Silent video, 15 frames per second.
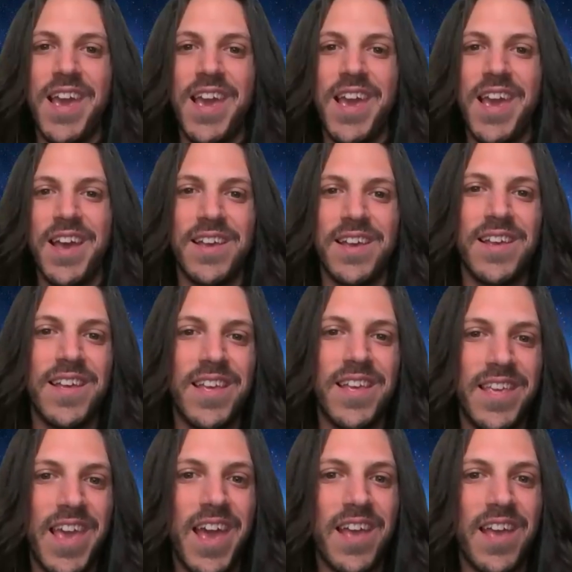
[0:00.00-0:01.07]
Yeah.
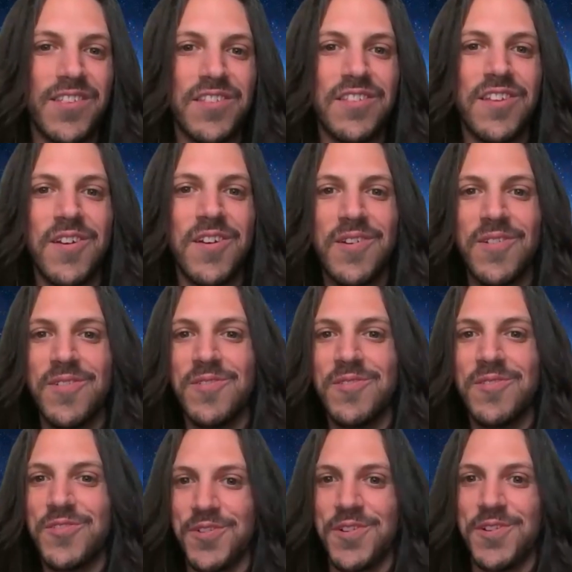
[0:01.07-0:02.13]
Yeah.
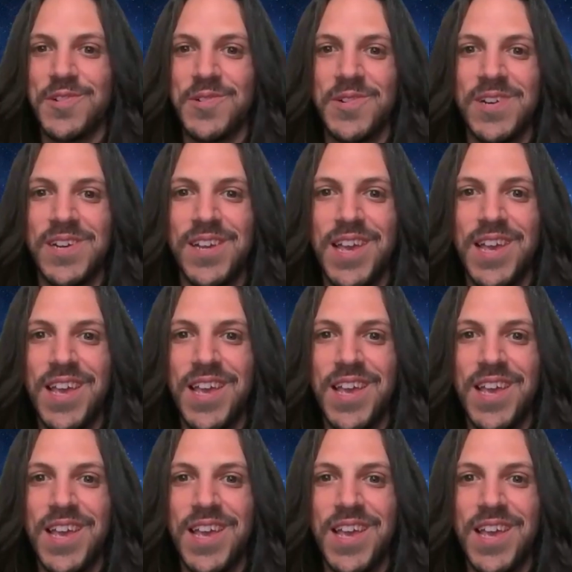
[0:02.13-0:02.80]
So true.